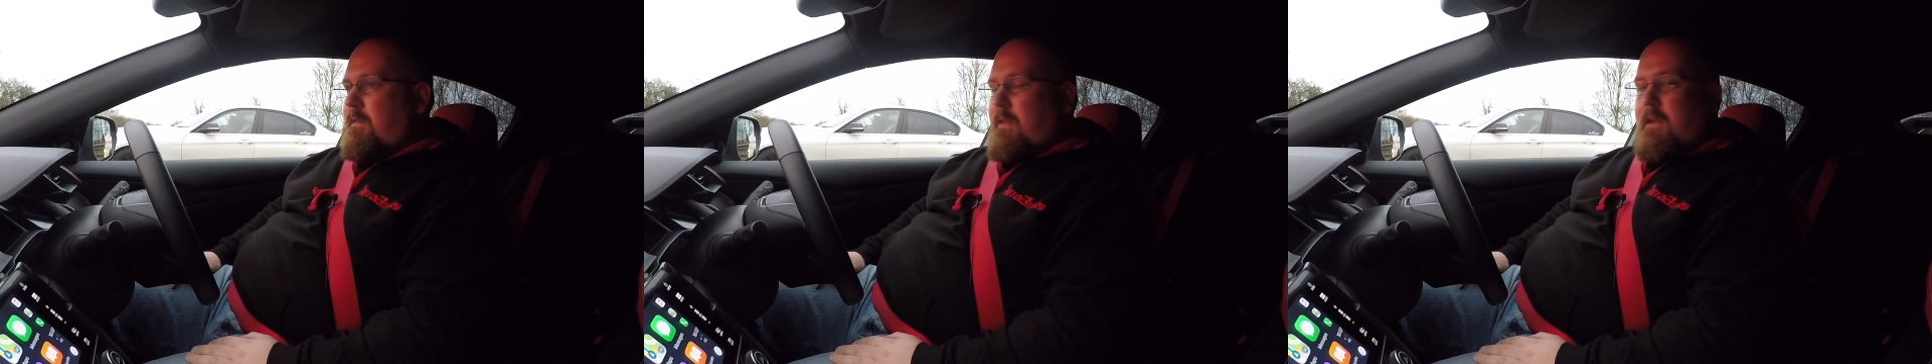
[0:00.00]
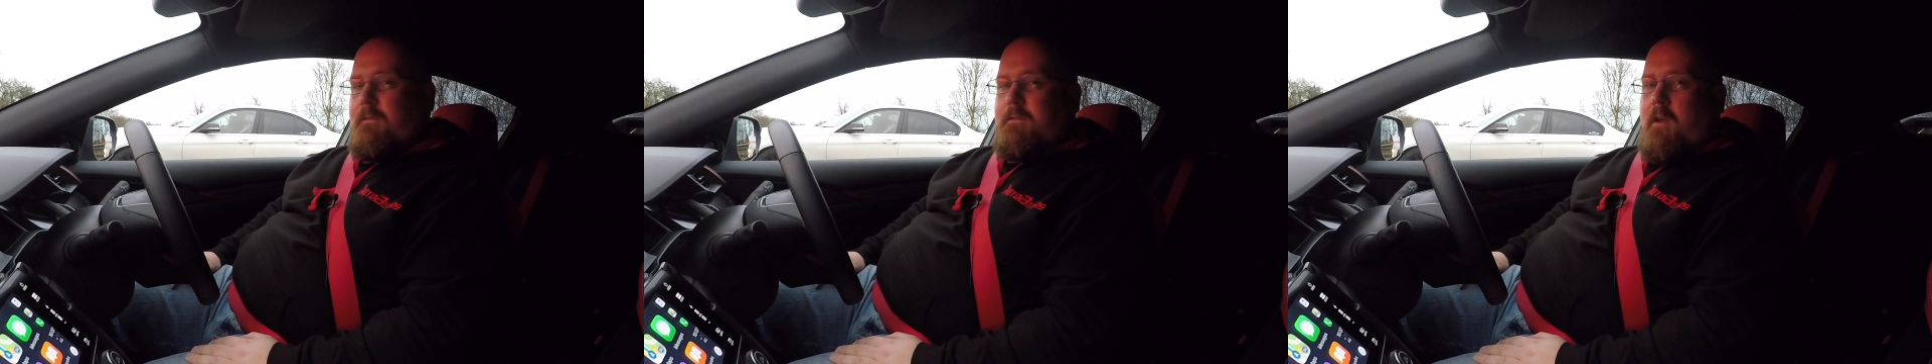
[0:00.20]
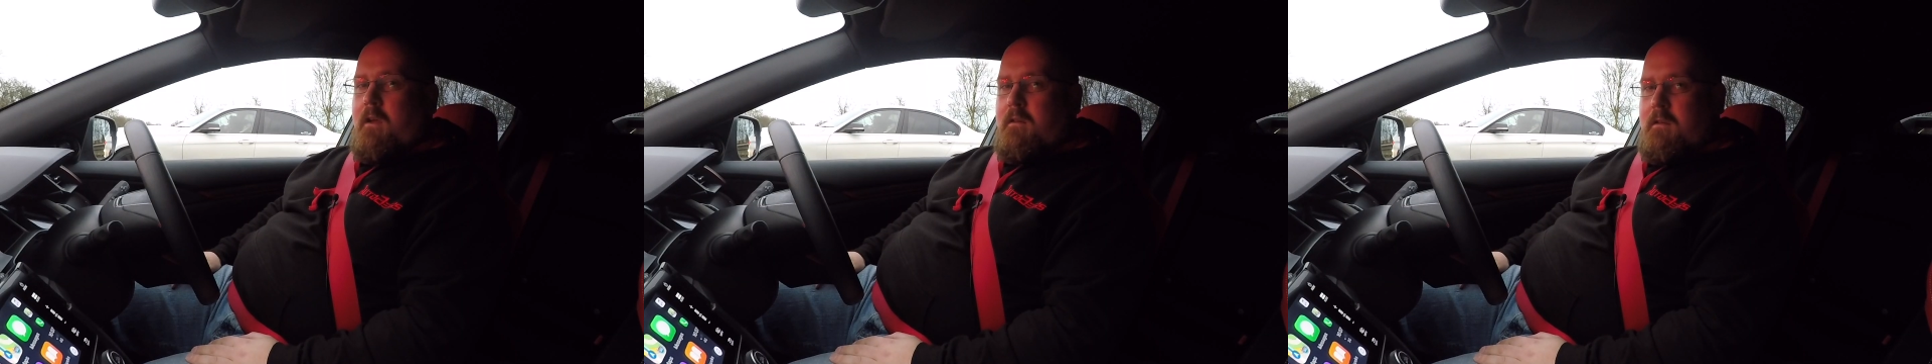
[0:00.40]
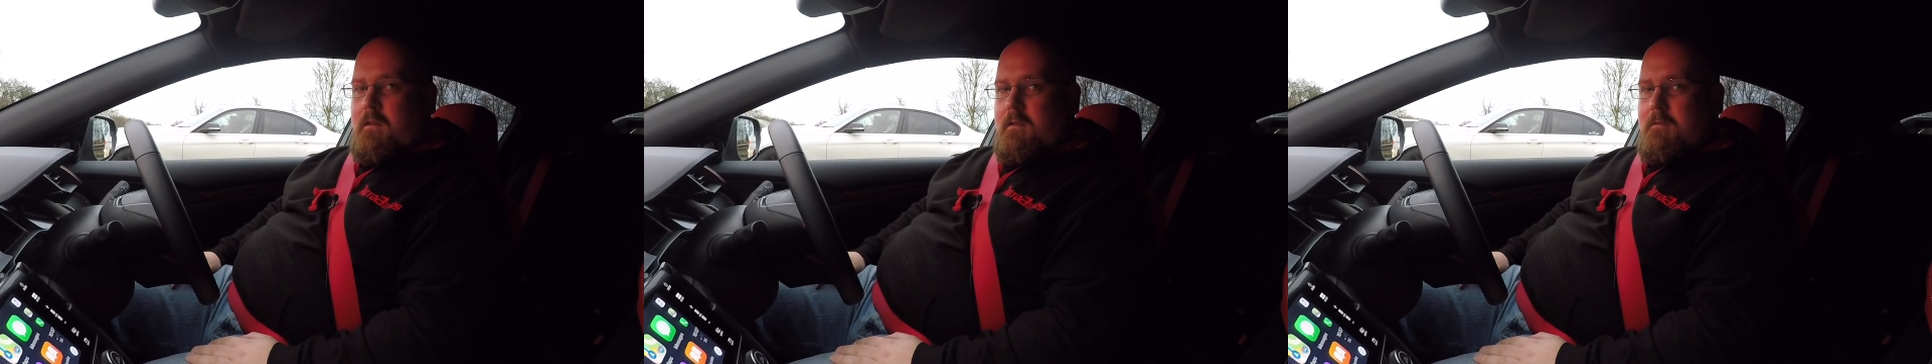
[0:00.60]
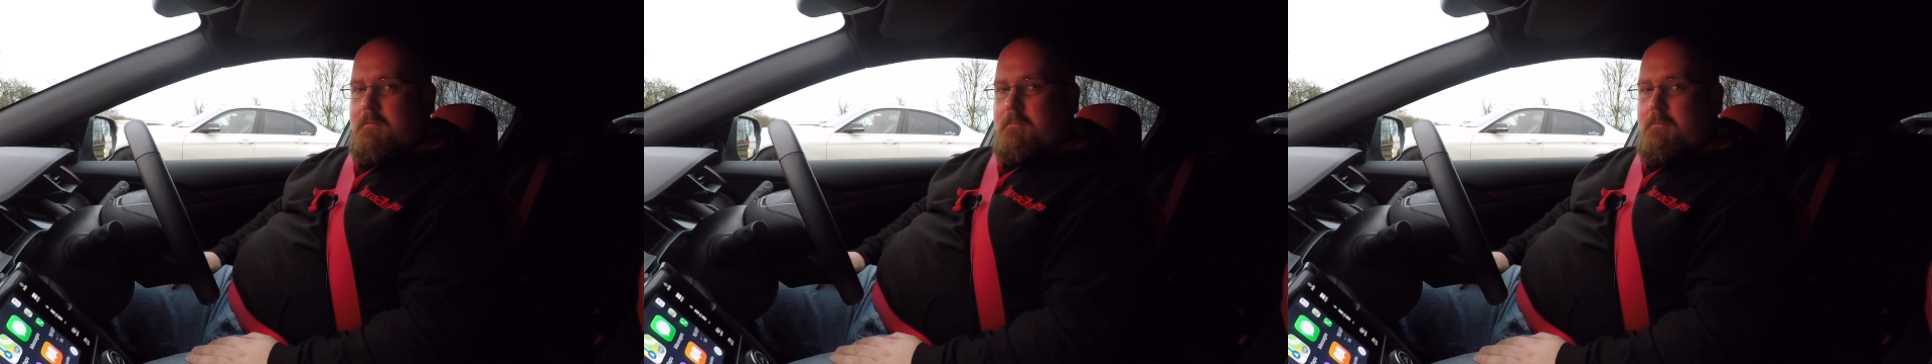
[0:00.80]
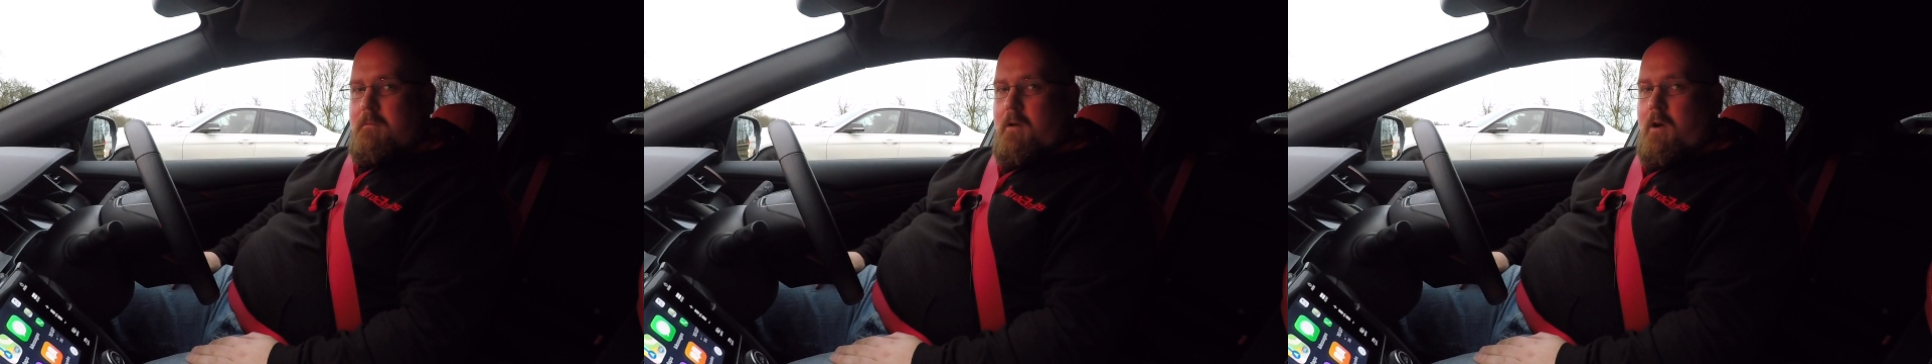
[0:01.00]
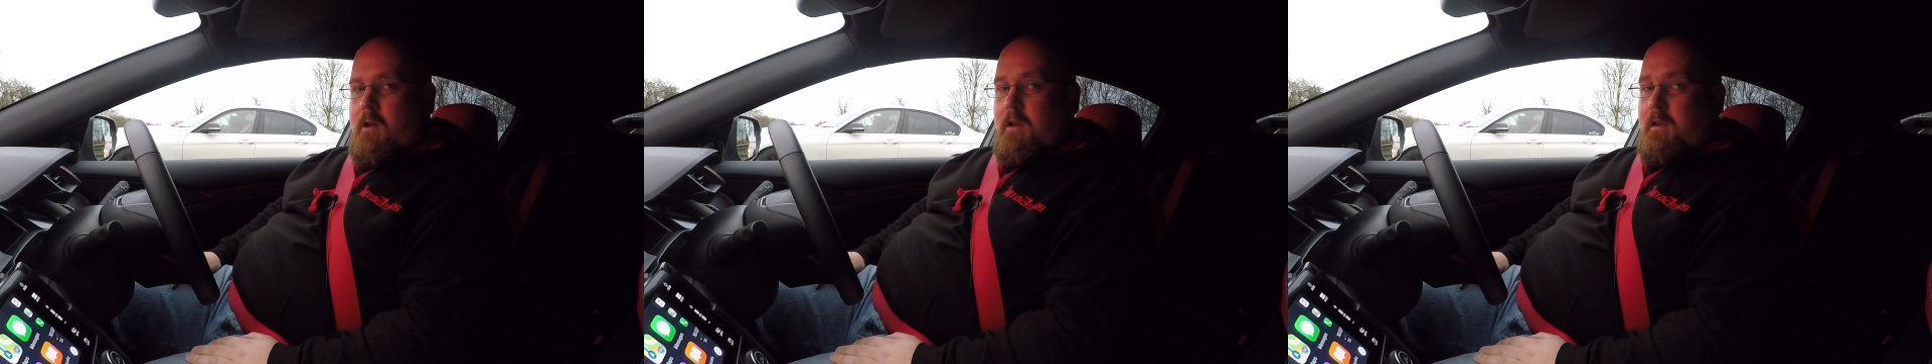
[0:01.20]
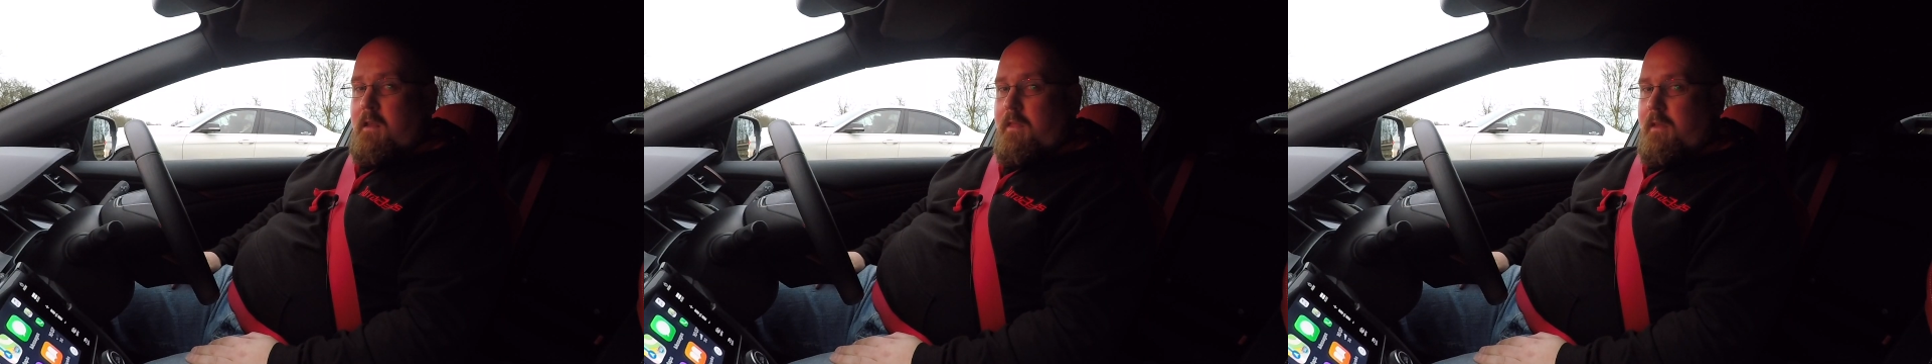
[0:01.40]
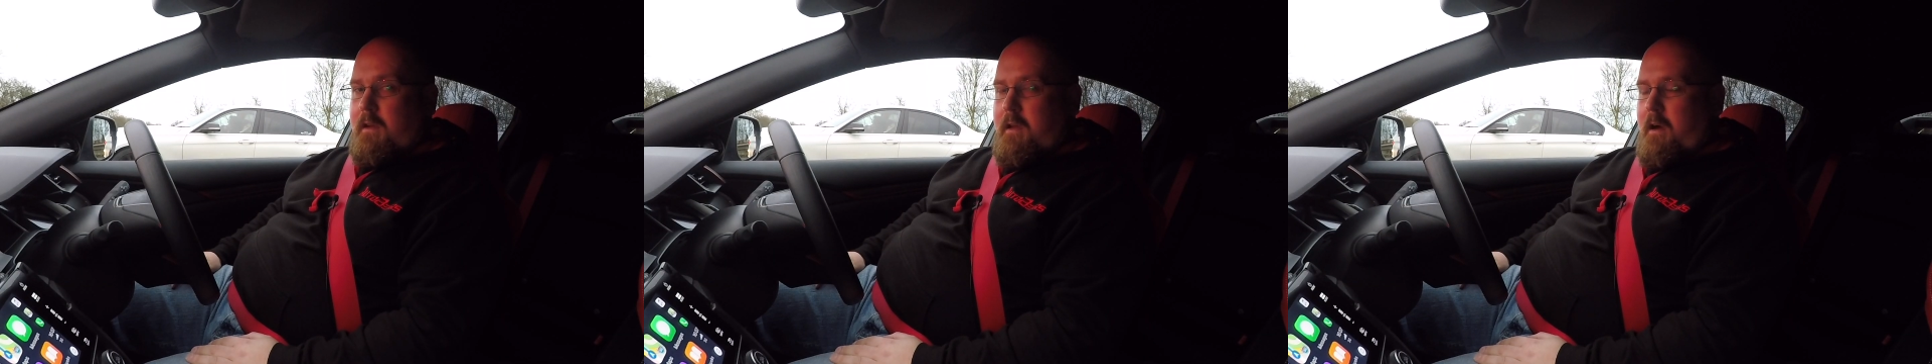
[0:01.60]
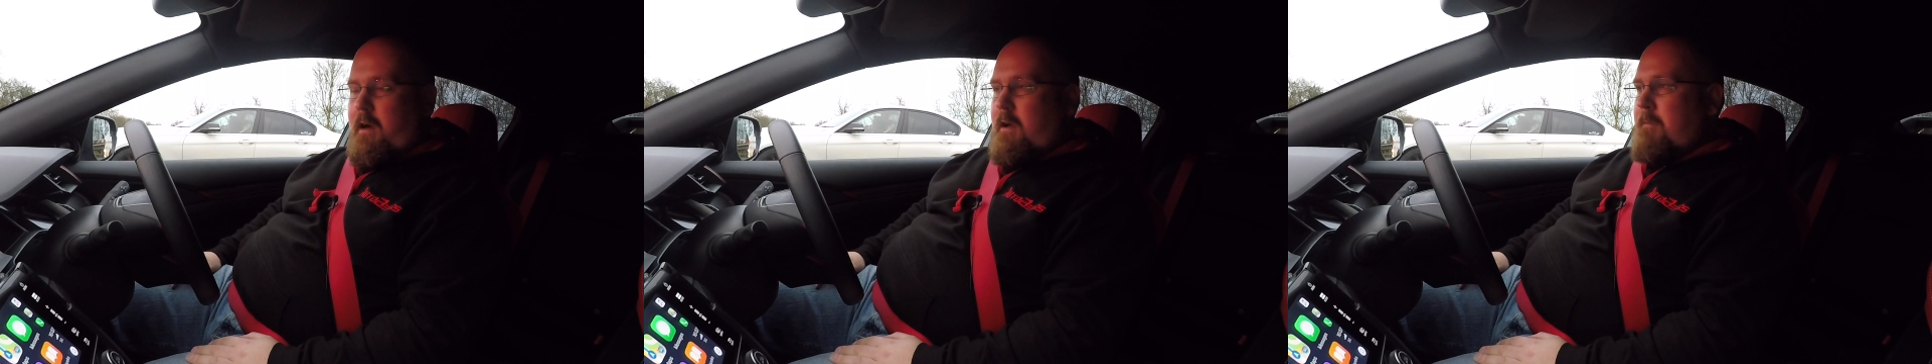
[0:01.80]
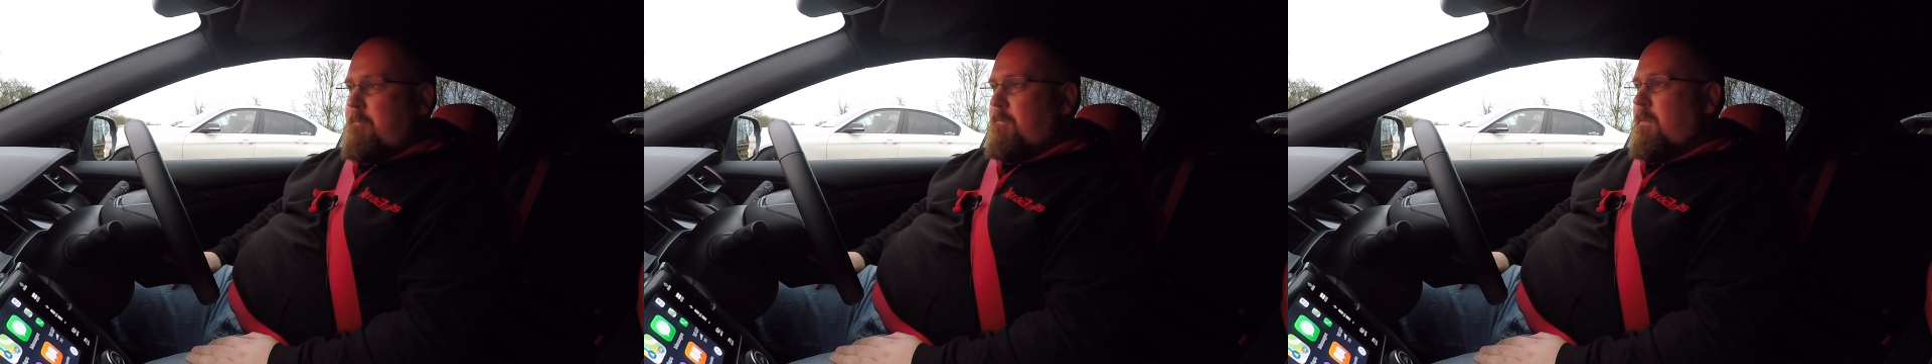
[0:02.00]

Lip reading: they've done on another car,